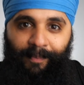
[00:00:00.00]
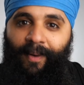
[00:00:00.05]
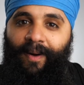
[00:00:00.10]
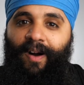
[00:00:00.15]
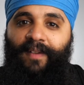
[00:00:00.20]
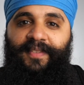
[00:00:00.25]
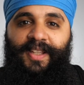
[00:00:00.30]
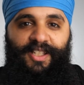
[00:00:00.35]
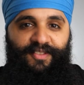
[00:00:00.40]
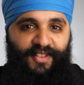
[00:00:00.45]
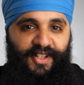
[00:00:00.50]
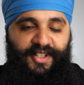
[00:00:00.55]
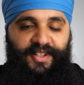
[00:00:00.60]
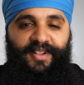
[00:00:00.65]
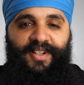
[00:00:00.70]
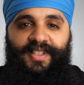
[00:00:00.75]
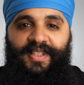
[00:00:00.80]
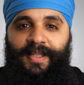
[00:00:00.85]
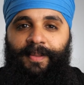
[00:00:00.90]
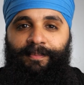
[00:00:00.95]
All these
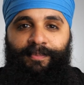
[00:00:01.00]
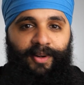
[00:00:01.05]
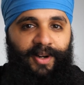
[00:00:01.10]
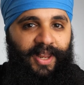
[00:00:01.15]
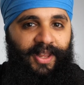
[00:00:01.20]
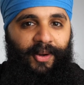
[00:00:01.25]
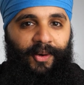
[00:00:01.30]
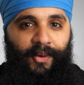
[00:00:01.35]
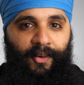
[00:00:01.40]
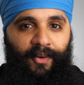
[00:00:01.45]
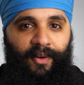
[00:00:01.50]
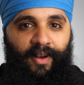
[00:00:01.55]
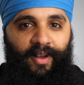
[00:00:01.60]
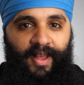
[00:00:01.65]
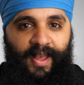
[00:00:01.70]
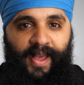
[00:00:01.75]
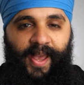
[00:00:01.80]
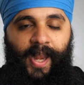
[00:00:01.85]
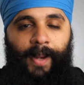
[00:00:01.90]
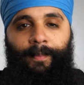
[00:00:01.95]
features seem pretty cool
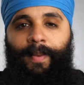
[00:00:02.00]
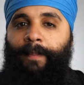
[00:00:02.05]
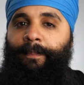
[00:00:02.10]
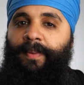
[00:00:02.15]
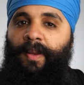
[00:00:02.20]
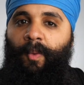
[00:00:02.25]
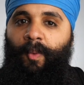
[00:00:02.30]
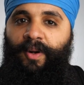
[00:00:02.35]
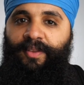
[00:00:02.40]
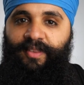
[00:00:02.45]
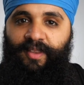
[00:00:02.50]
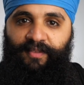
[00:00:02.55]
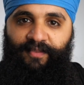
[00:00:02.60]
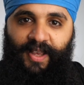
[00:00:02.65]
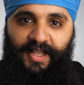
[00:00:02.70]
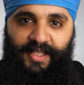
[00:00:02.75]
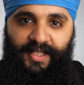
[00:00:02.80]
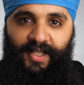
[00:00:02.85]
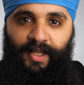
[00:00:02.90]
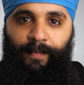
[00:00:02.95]
and it might be worth
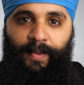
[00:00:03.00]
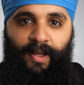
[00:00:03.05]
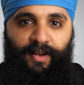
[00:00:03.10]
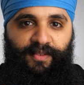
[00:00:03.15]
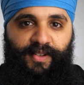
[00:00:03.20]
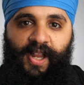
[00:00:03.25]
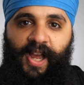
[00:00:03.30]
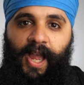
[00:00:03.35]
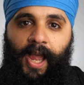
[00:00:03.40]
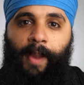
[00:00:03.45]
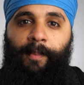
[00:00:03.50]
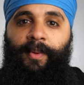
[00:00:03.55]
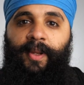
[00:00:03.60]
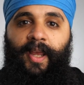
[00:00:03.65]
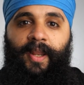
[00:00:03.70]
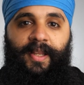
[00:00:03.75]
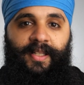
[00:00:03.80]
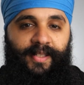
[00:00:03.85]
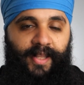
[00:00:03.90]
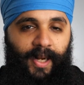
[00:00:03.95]
investing a bit of time to
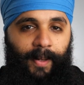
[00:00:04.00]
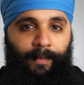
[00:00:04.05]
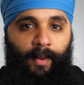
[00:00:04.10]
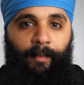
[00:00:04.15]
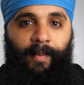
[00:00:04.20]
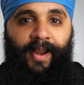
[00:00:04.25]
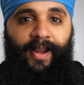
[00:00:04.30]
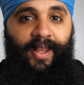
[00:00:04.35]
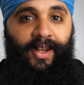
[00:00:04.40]
get it set up on my